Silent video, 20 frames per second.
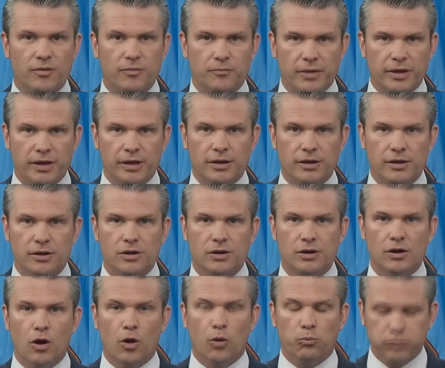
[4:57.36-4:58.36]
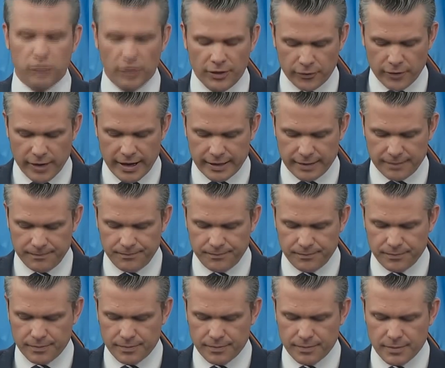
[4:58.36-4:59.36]
airstrike on Iran's nuclear
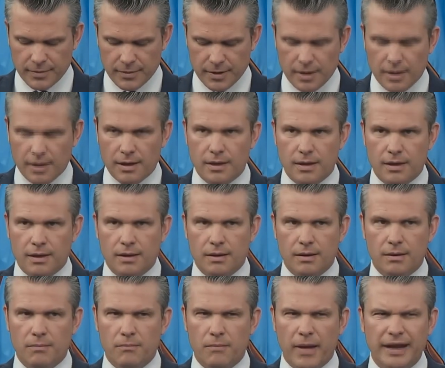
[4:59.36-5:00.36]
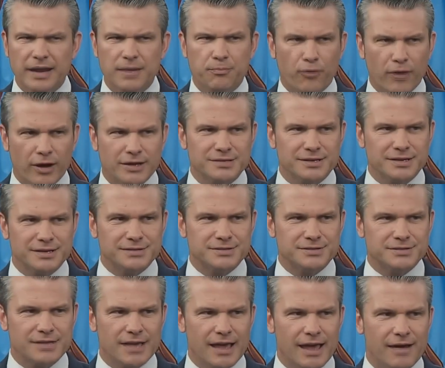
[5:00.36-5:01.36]
site. The mission was called Operation
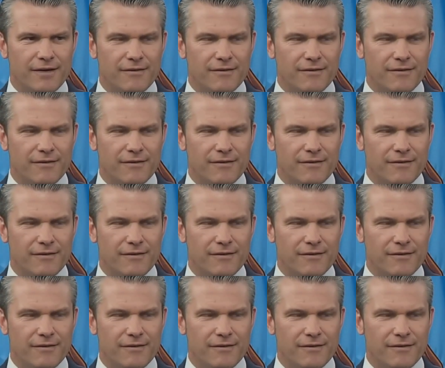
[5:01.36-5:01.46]
Midnight